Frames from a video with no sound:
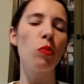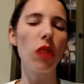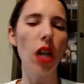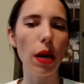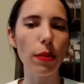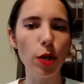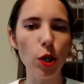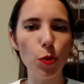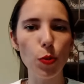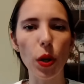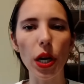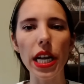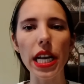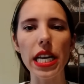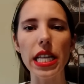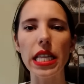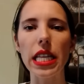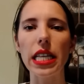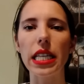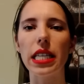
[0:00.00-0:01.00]
I'm just putting
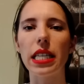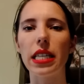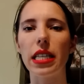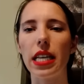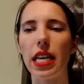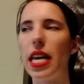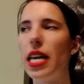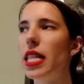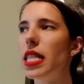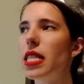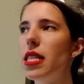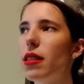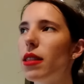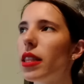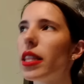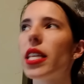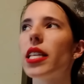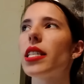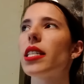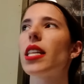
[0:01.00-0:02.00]
in
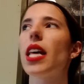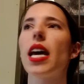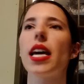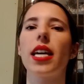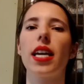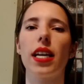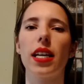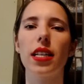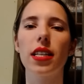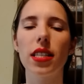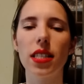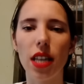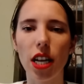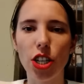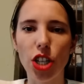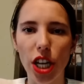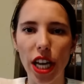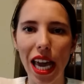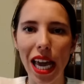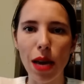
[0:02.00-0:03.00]
this like
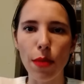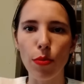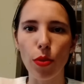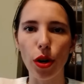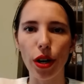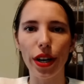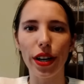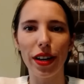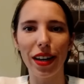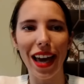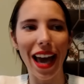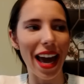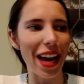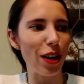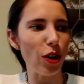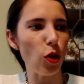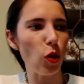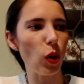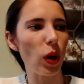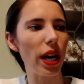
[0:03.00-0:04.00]
such a Kate book
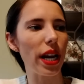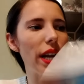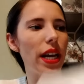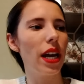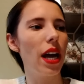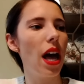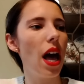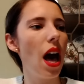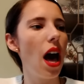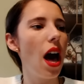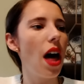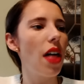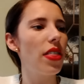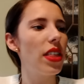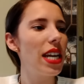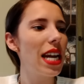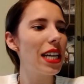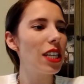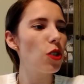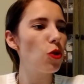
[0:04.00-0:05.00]
category.
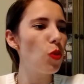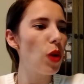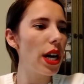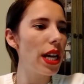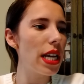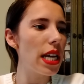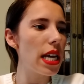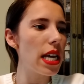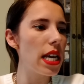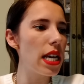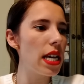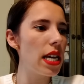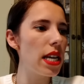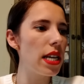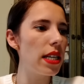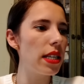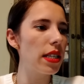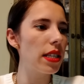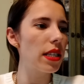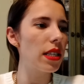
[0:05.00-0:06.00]
The next one
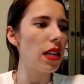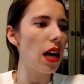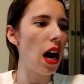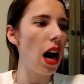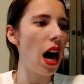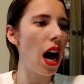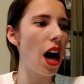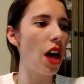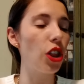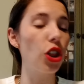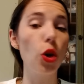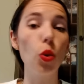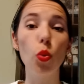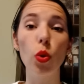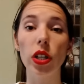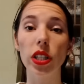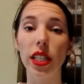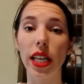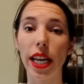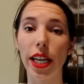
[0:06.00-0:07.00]
is The
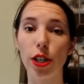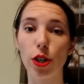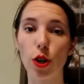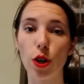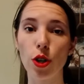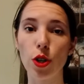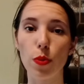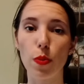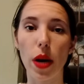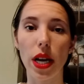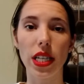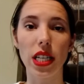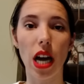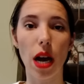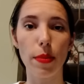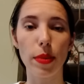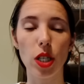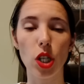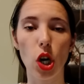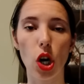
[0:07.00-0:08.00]
Woodlanders by
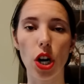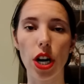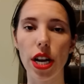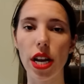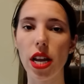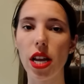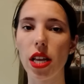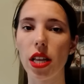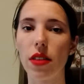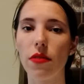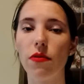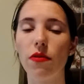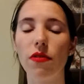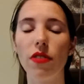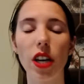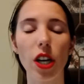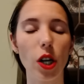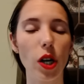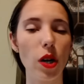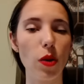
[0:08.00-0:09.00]
Thomas Hardy.
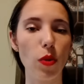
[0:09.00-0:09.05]
Very